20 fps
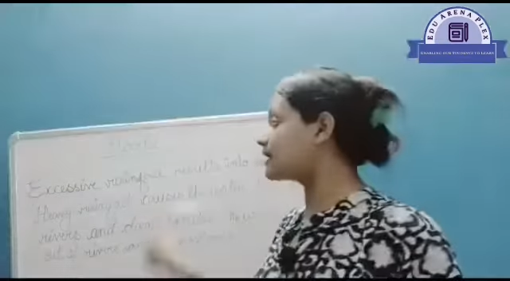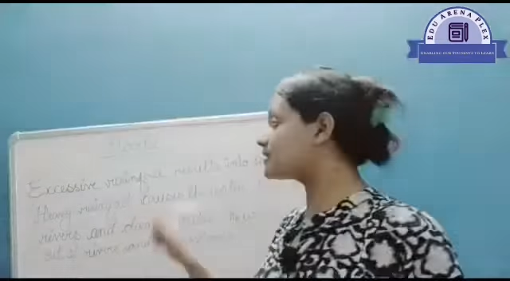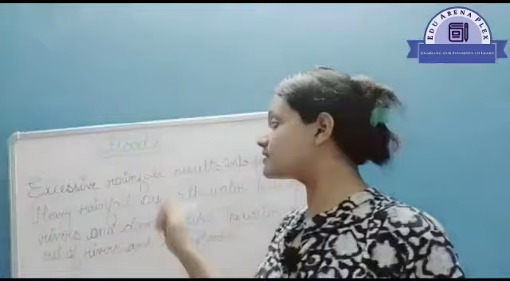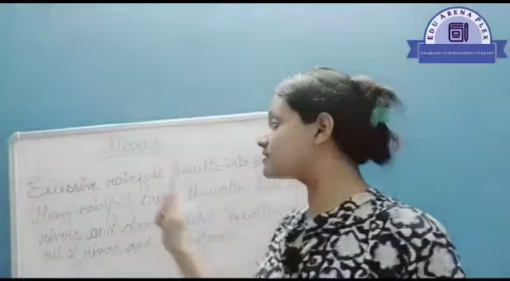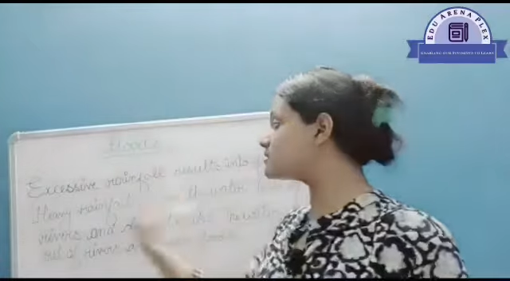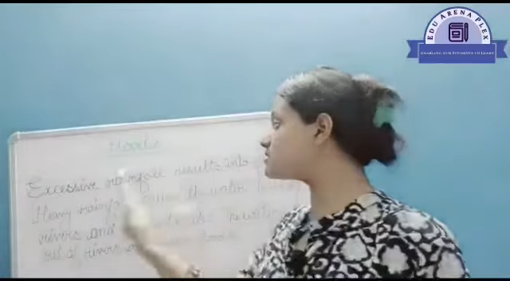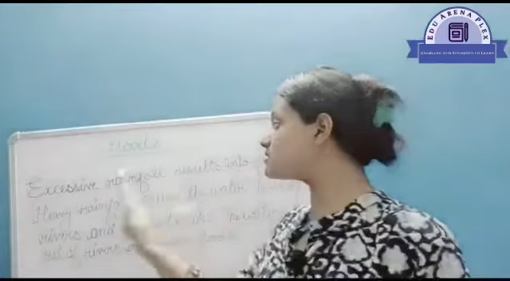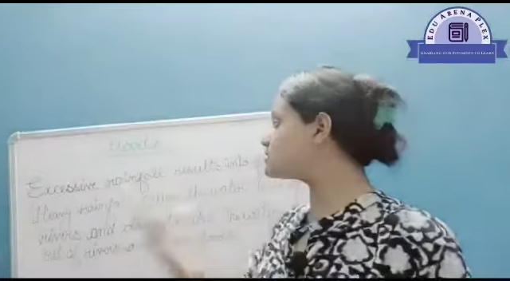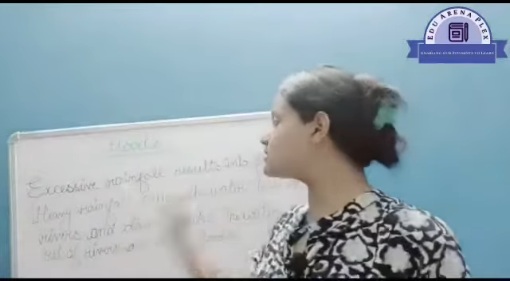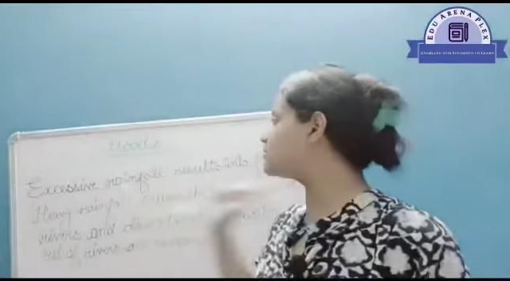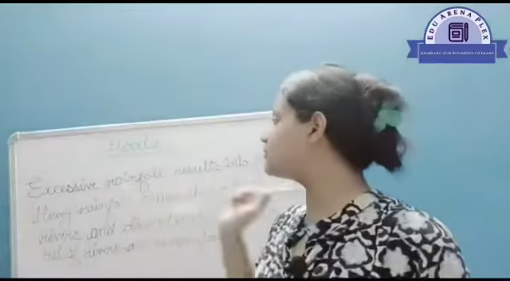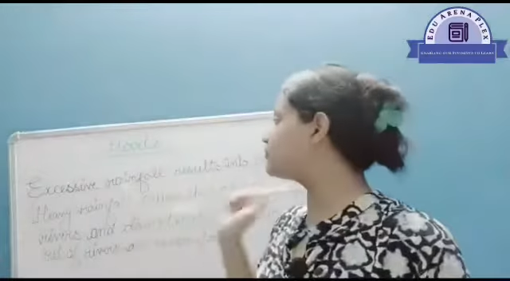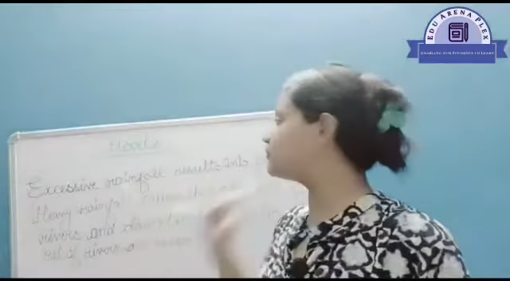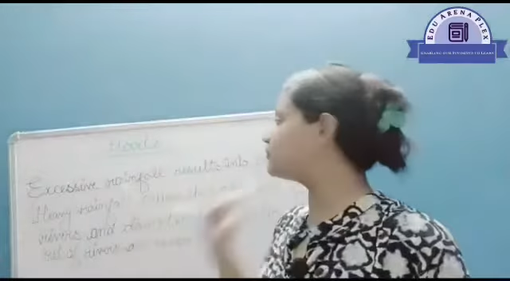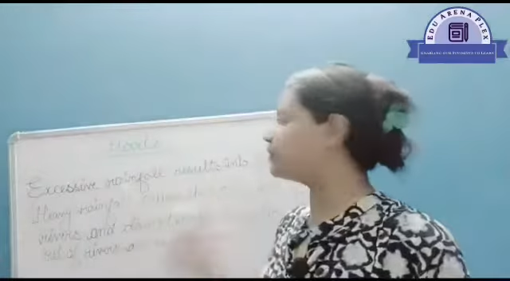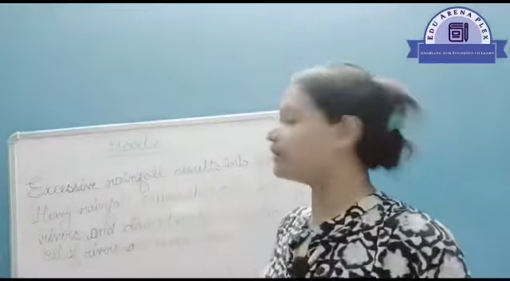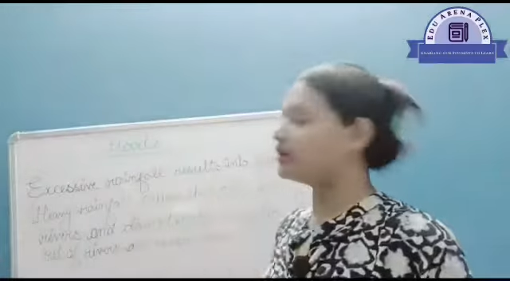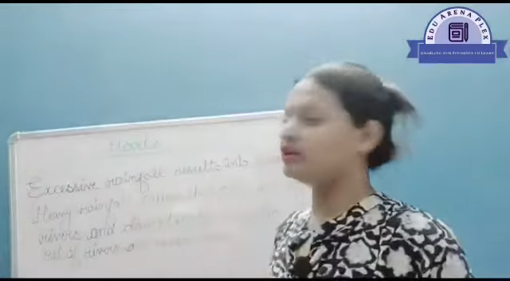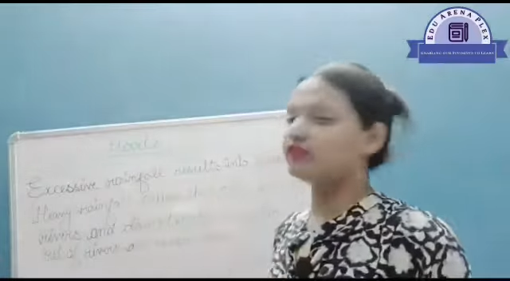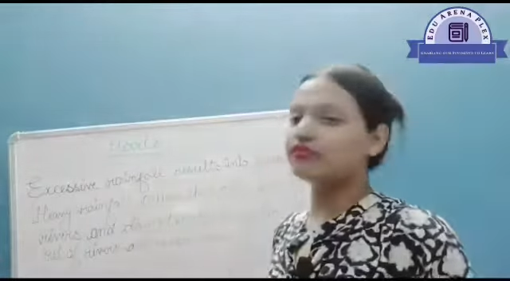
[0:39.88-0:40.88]
excessive
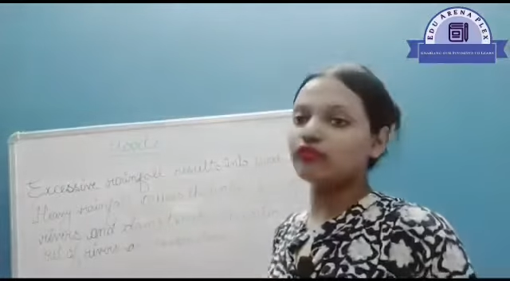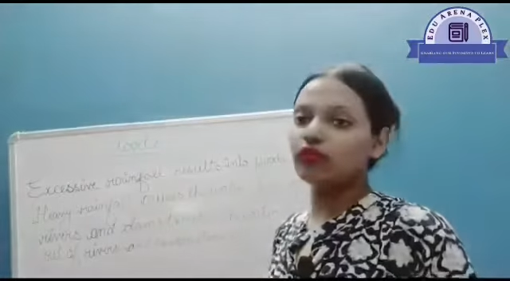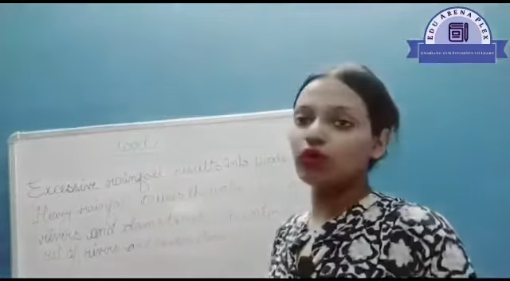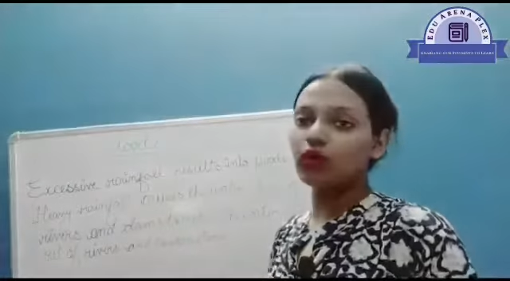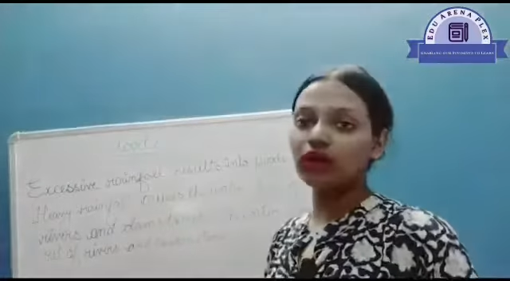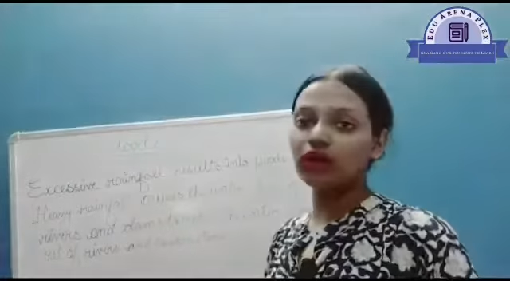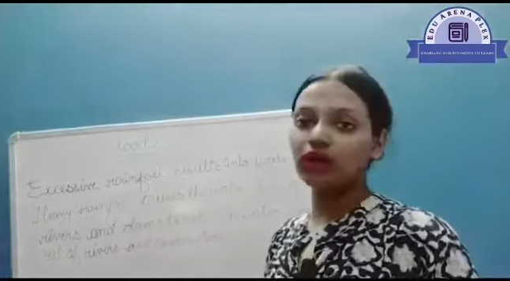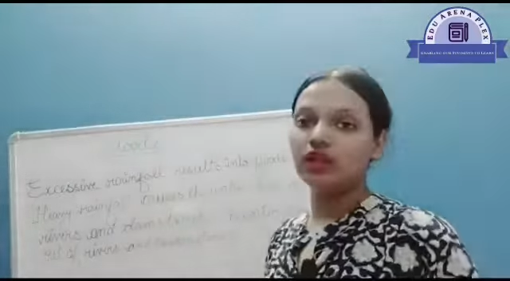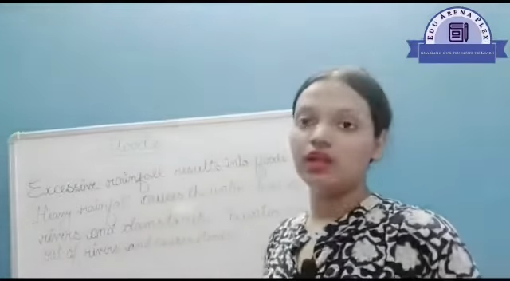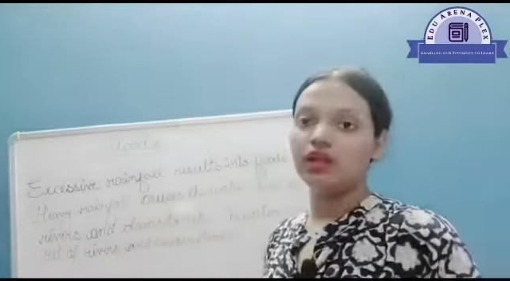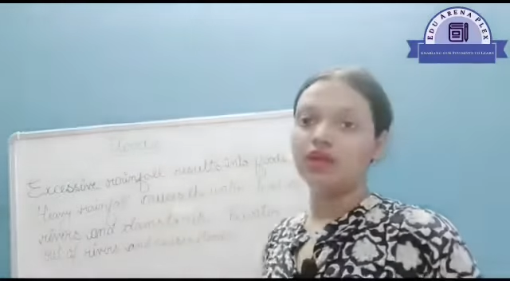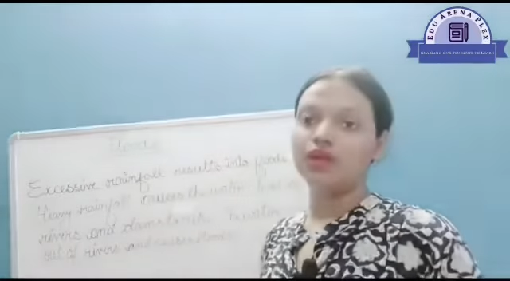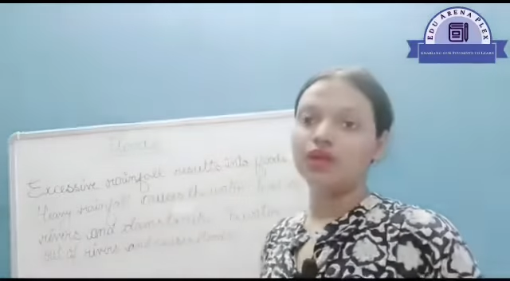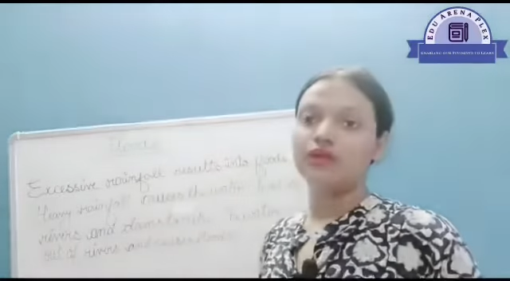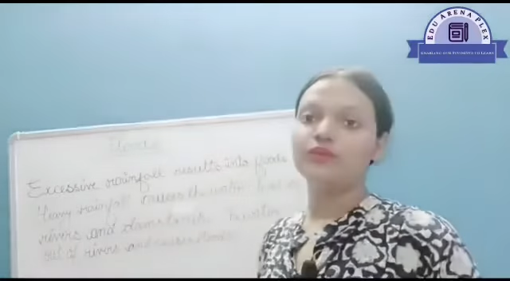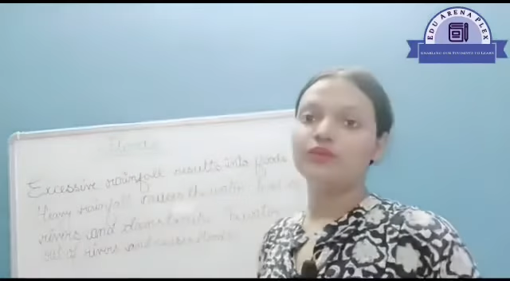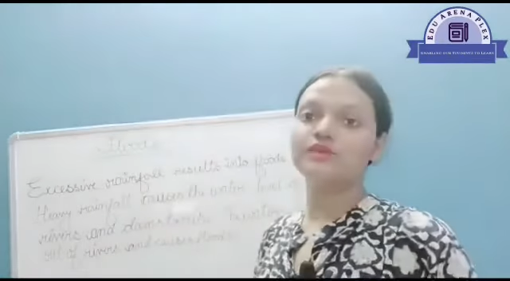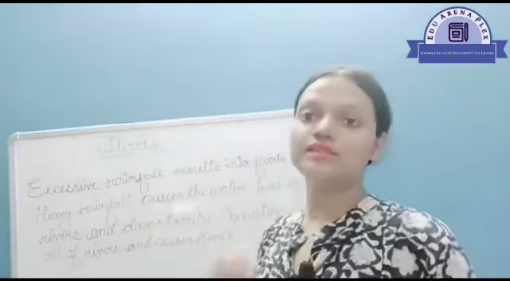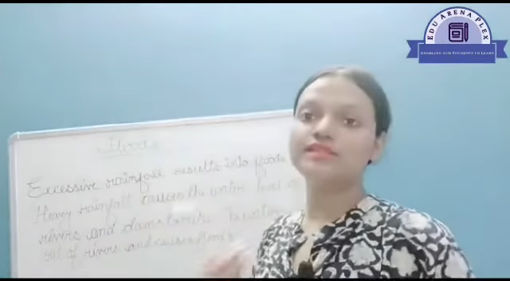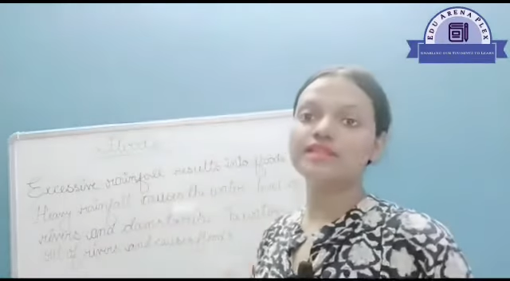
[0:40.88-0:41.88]
rainfall
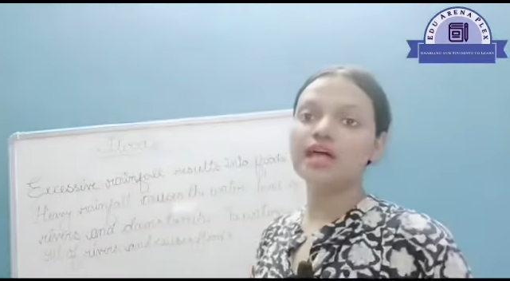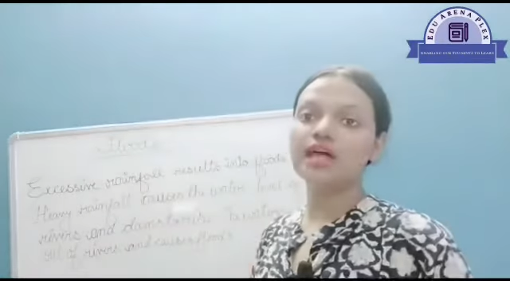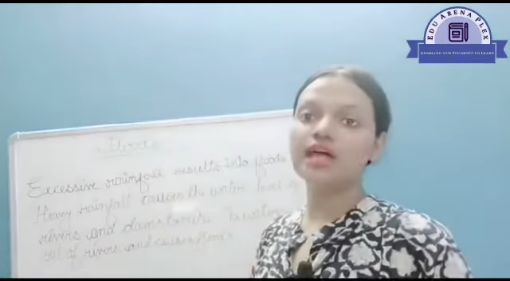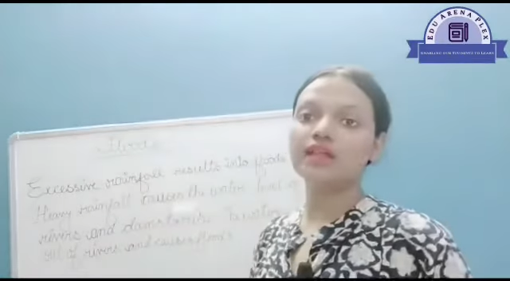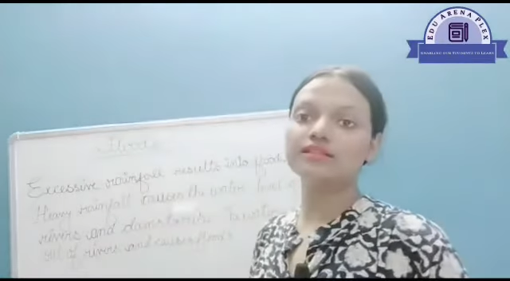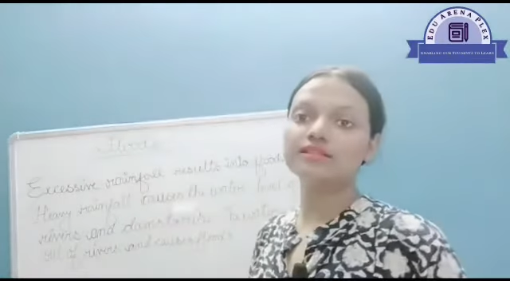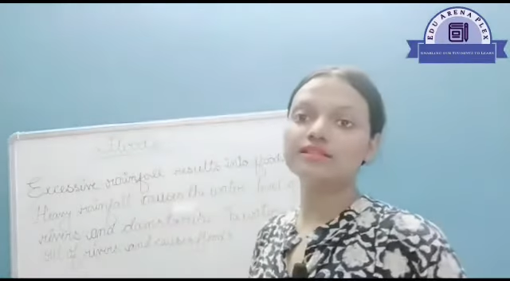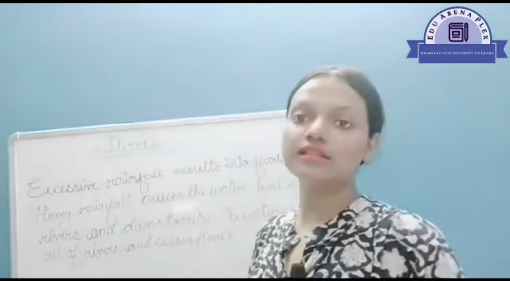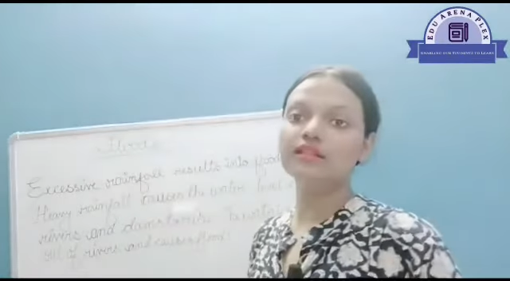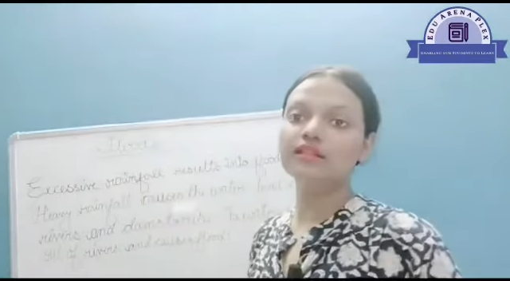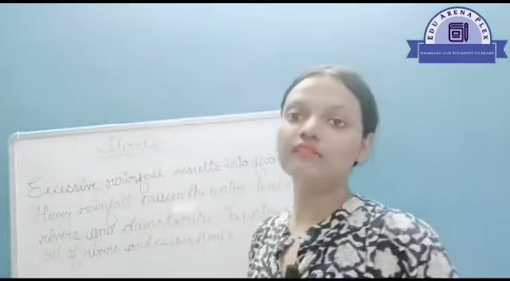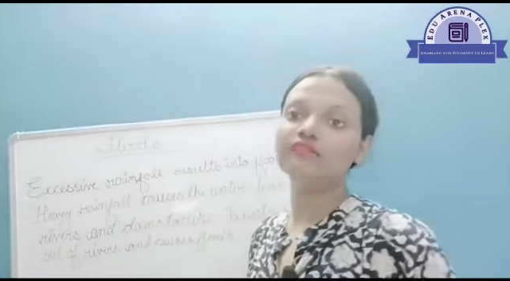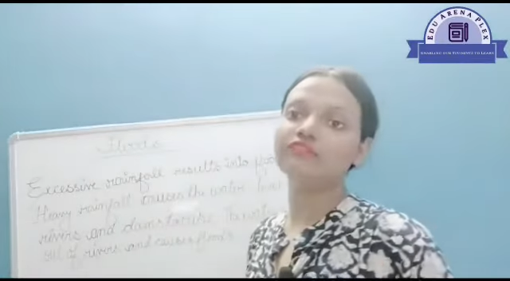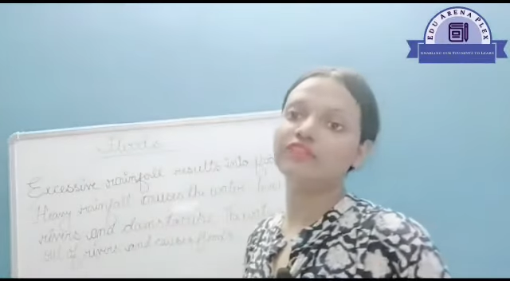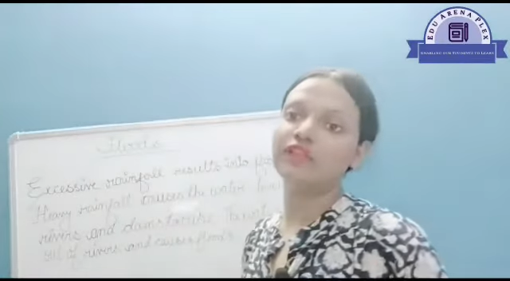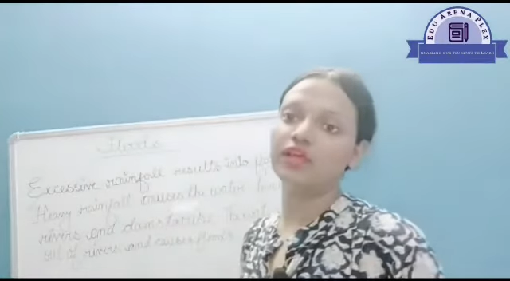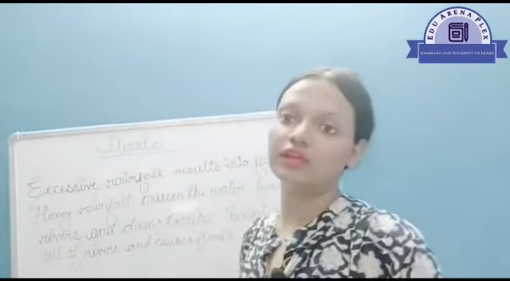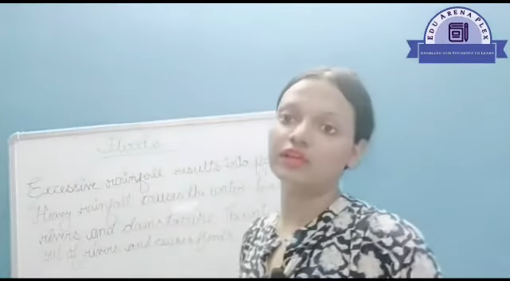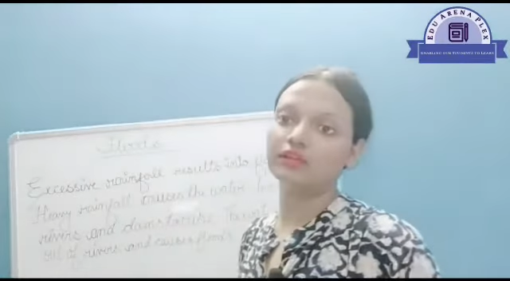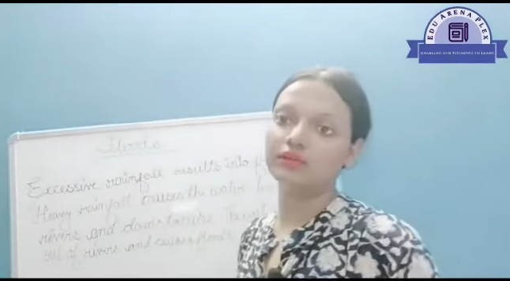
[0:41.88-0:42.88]
results in
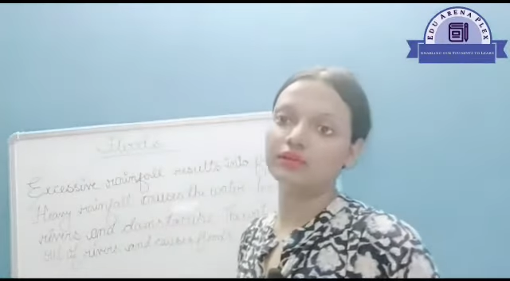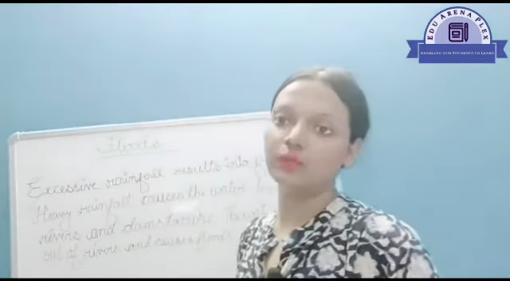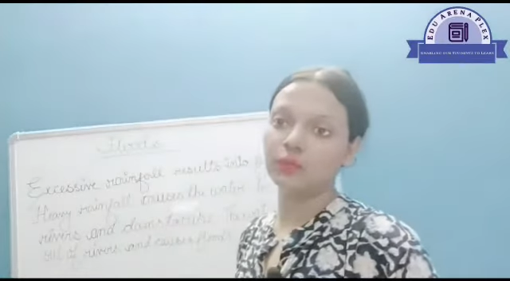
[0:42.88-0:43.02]
flood.